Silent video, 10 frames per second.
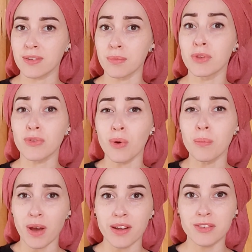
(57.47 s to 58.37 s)
someone so
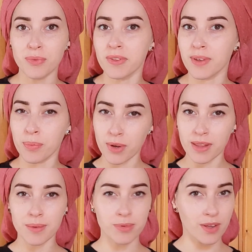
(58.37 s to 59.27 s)
much with
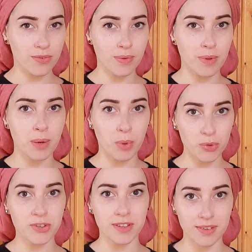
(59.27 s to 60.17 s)
separating themselves from their
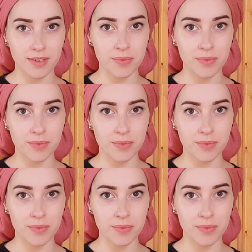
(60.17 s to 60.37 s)
emotions?